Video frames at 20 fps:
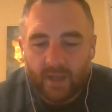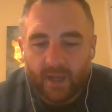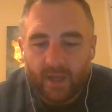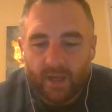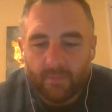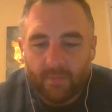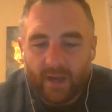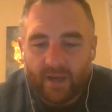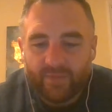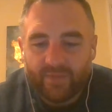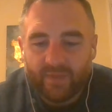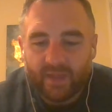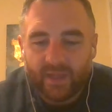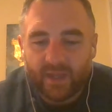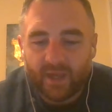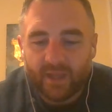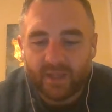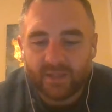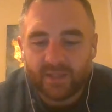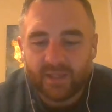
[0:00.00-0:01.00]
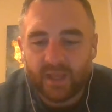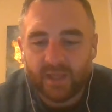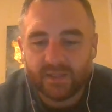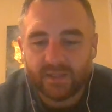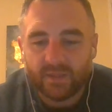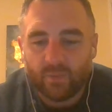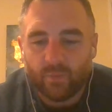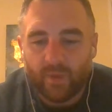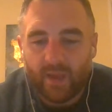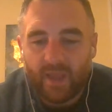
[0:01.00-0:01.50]
Um, I think it kind of takes
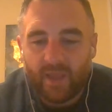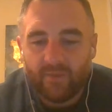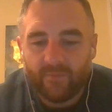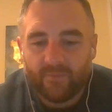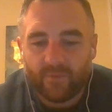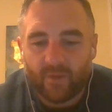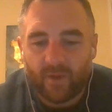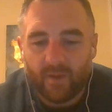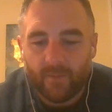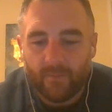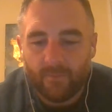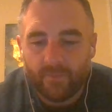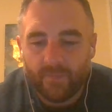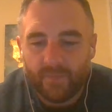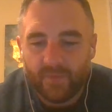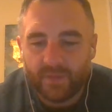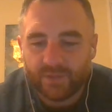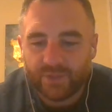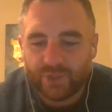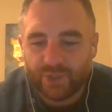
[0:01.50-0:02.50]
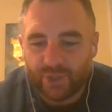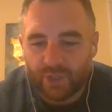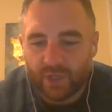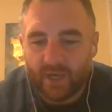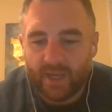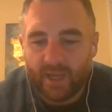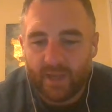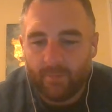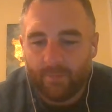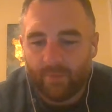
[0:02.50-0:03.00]
away from this
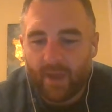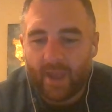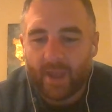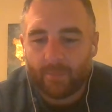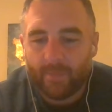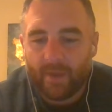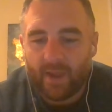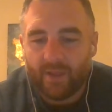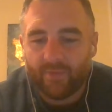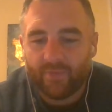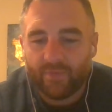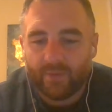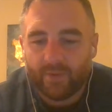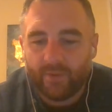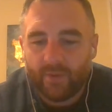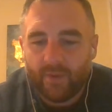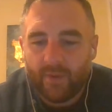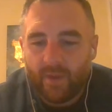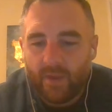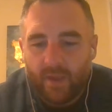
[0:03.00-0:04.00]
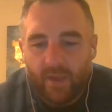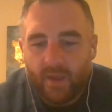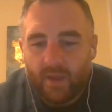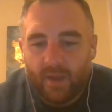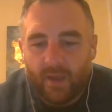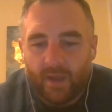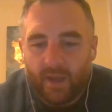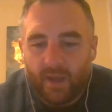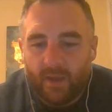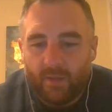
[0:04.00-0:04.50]
giant Black Panther
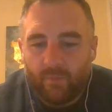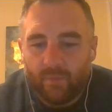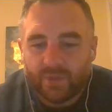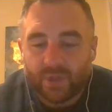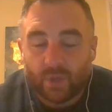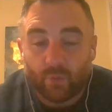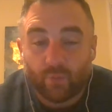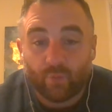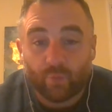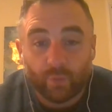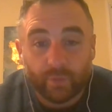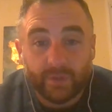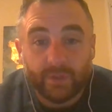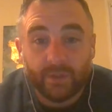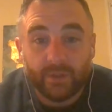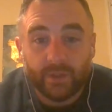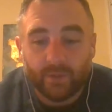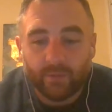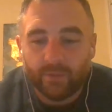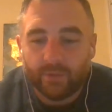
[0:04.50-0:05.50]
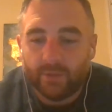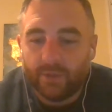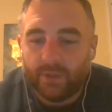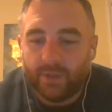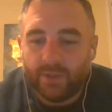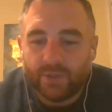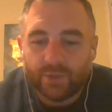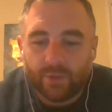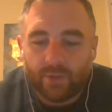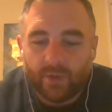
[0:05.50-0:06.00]
um, which I really, really
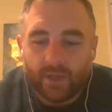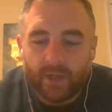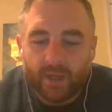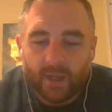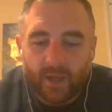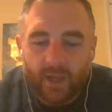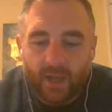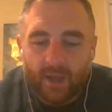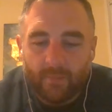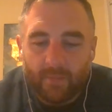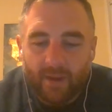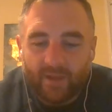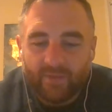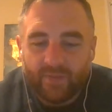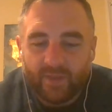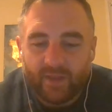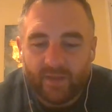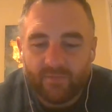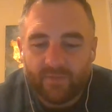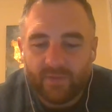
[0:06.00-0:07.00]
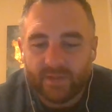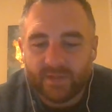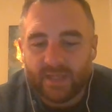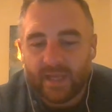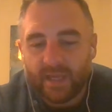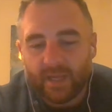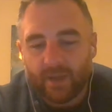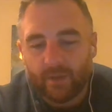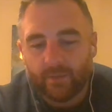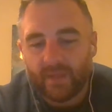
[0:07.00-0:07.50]
enjoy. Um, I think if you
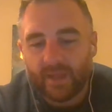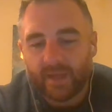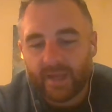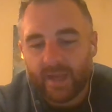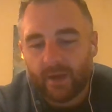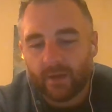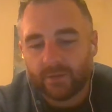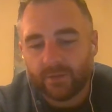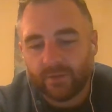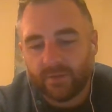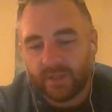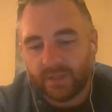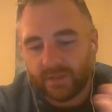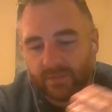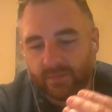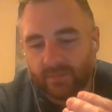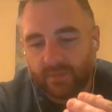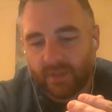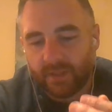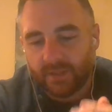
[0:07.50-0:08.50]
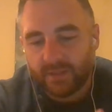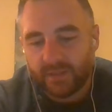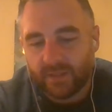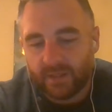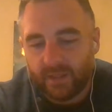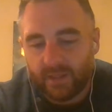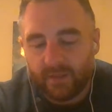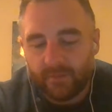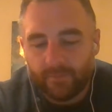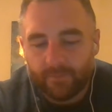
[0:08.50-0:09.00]
take out that character that's that's
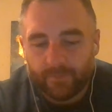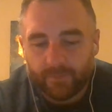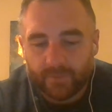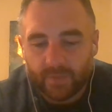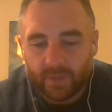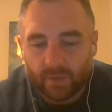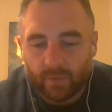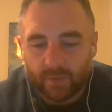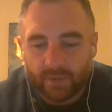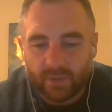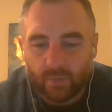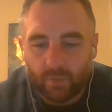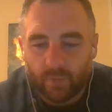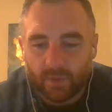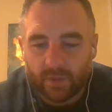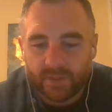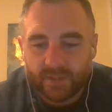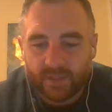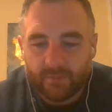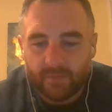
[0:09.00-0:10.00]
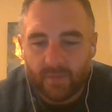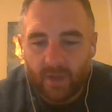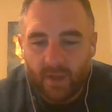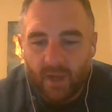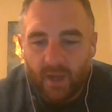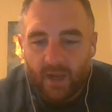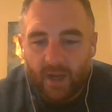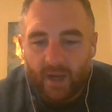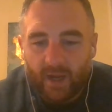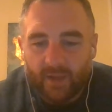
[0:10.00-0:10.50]
um, going towards him,
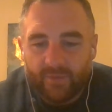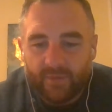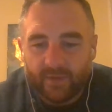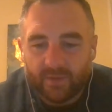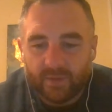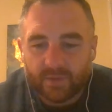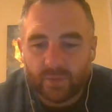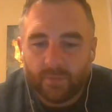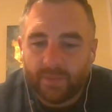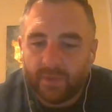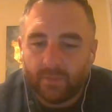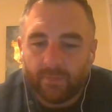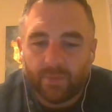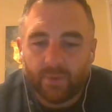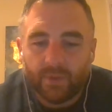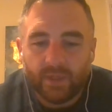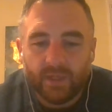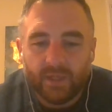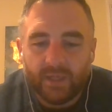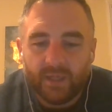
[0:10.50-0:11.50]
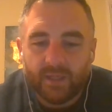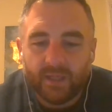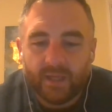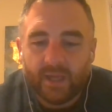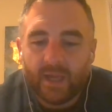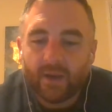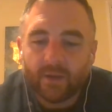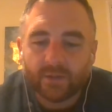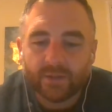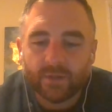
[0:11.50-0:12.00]
I think this would be a pretty neat
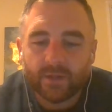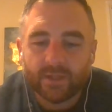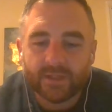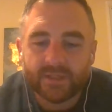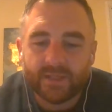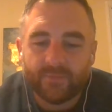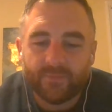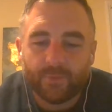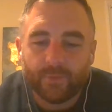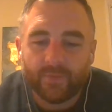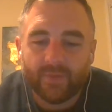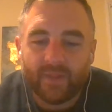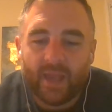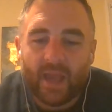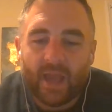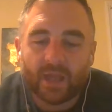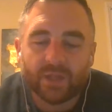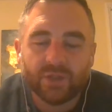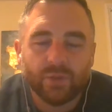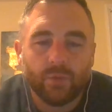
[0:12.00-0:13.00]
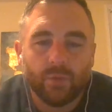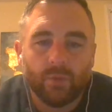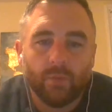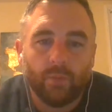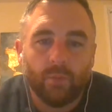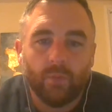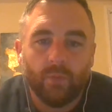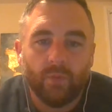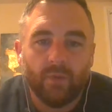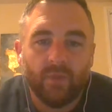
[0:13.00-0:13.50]
character, except for the
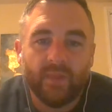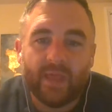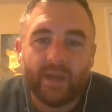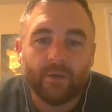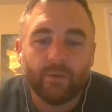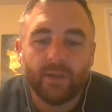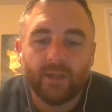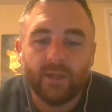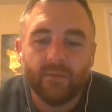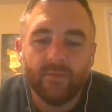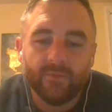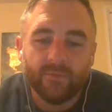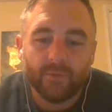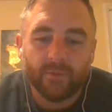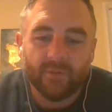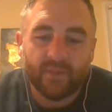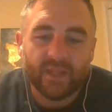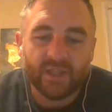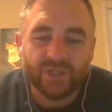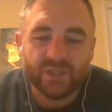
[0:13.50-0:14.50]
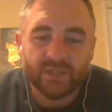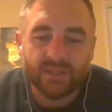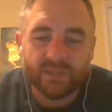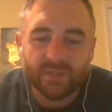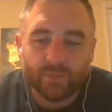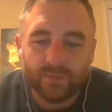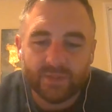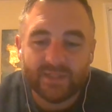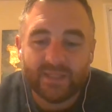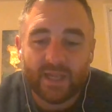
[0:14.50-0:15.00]
actual lettering for Legends
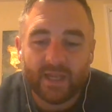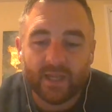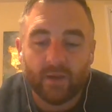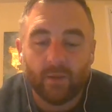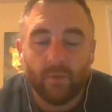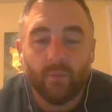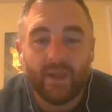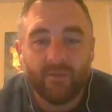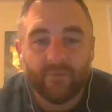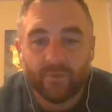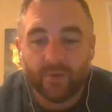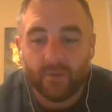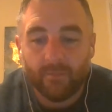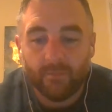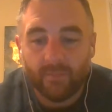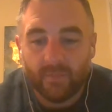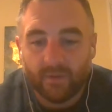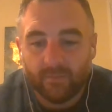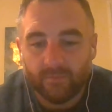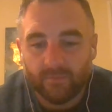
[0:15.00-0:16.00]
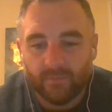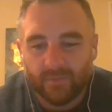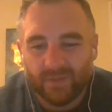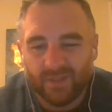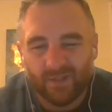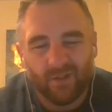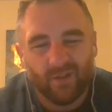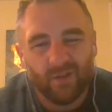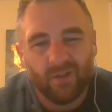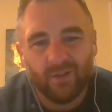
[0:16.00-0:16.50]
would take away from
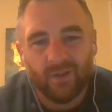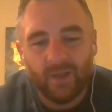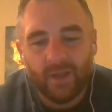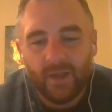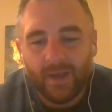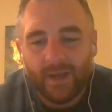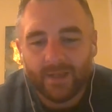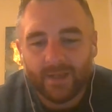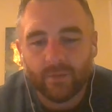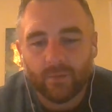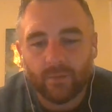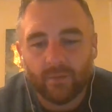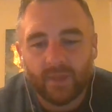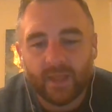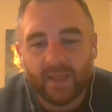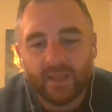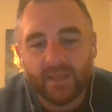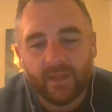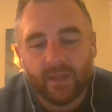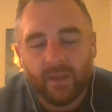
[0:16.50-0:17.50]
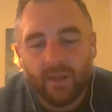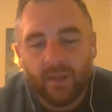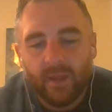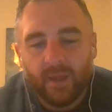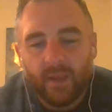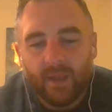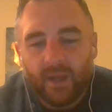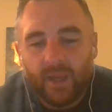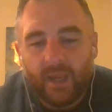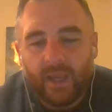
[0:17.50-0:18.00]
it all. I don't like
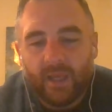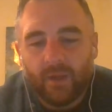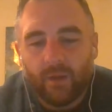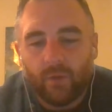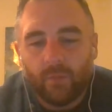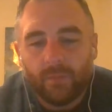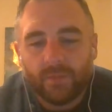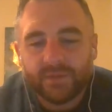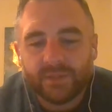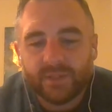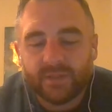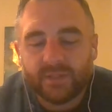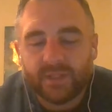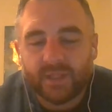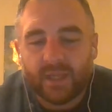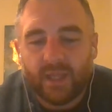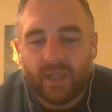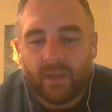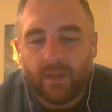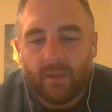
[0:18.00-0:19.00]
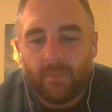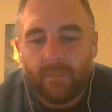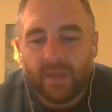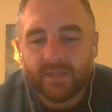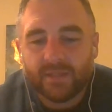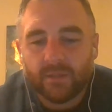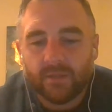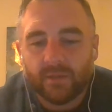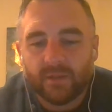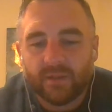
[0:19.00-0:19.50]
it. Almost looks like it, it
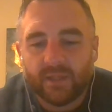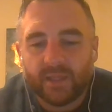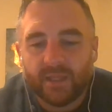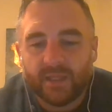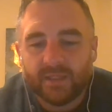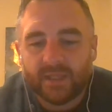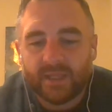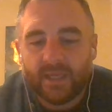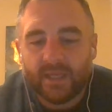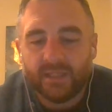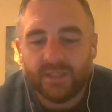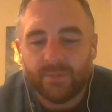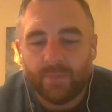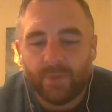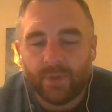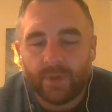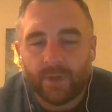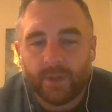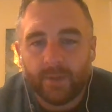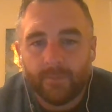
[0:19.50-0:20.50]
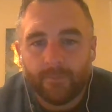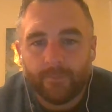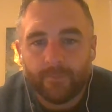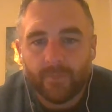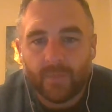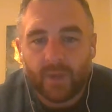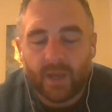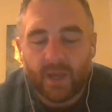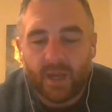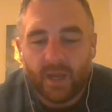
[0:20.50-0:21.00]
makes it look like it's a kid's book.
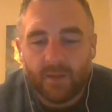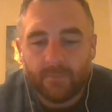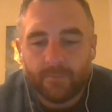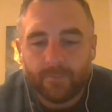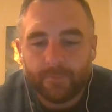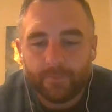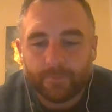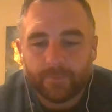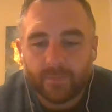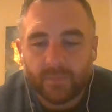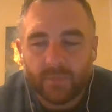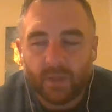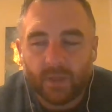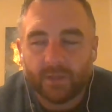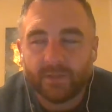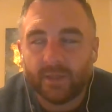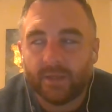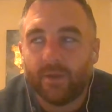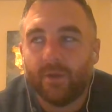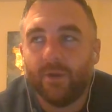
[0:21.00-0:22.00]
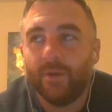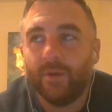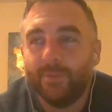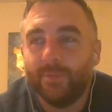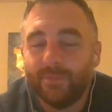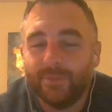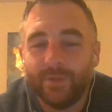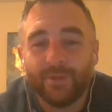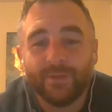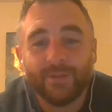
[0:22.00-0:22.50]
Um, not that
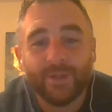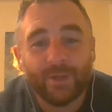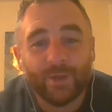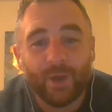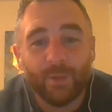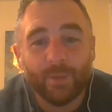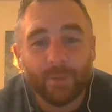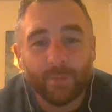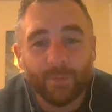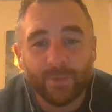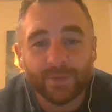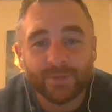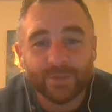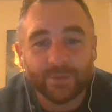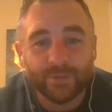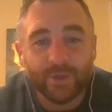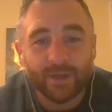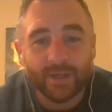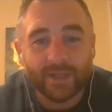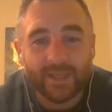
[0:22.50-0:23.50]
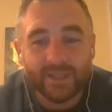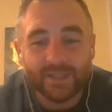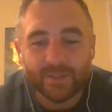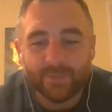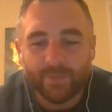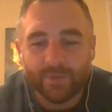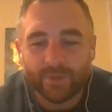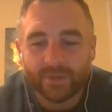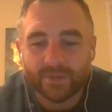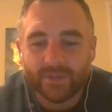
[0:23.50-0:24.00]
not that comic books are not kids
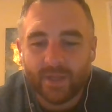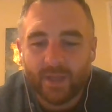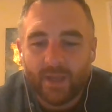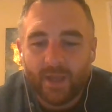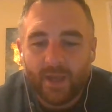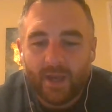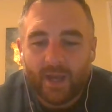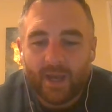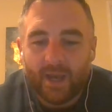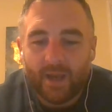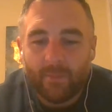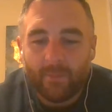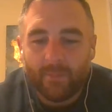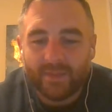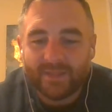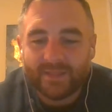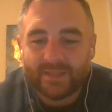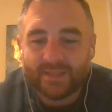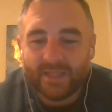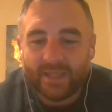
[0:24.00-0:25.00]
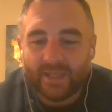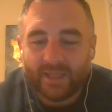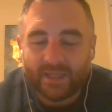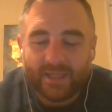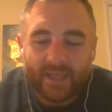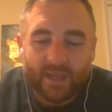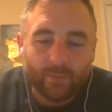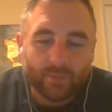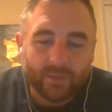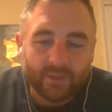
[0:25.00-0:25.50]
books, um, but
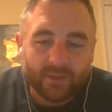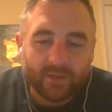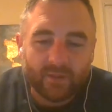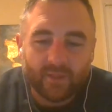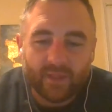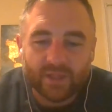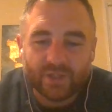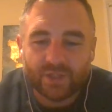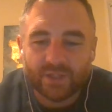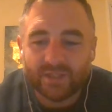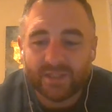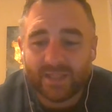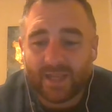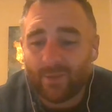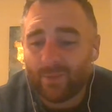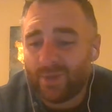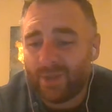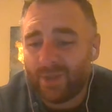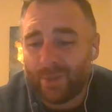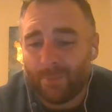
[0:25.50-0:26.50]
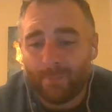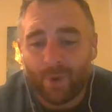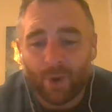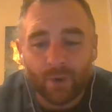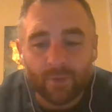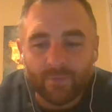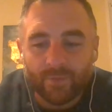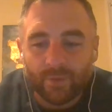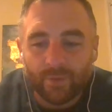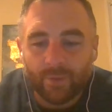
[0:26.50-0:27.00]
get, get rid of the Legends, get rid of the
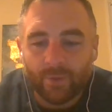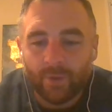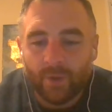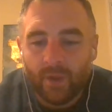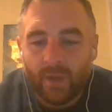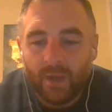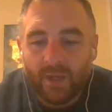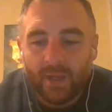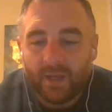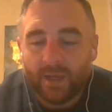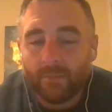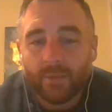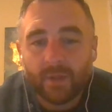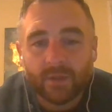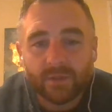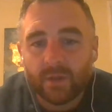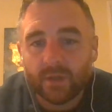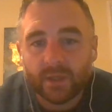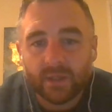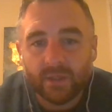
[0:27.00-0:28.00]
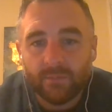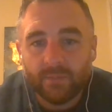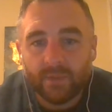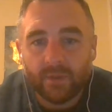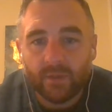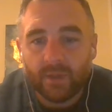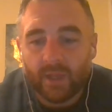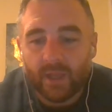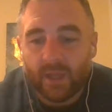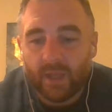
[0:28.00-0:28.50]
Marvel. And I'm not talking
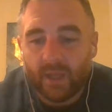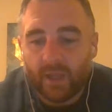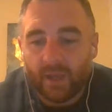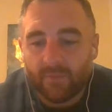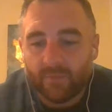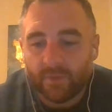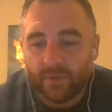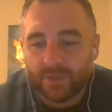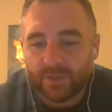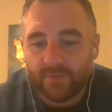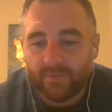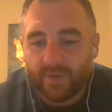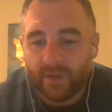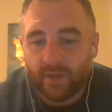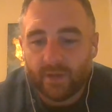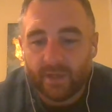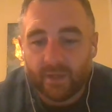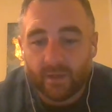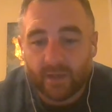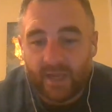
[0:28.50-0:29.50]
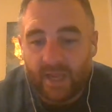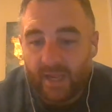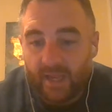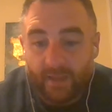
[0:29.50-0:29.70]
about a, a Virgin variant here.